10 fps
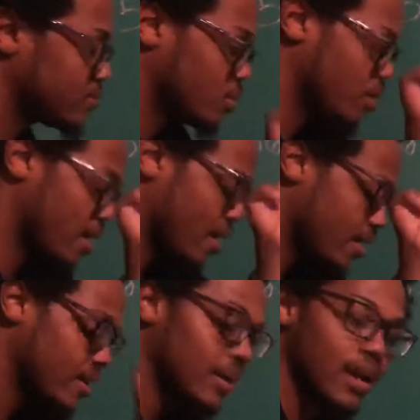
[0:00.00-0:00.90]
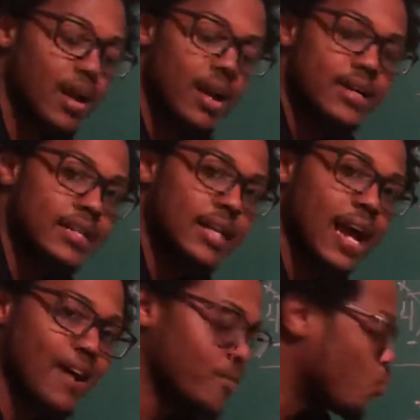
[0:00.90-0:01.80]
Okay, I
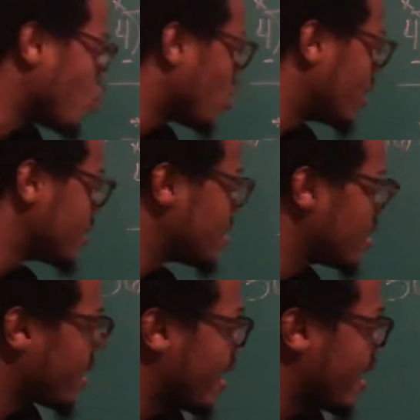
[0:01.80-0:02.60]
have 1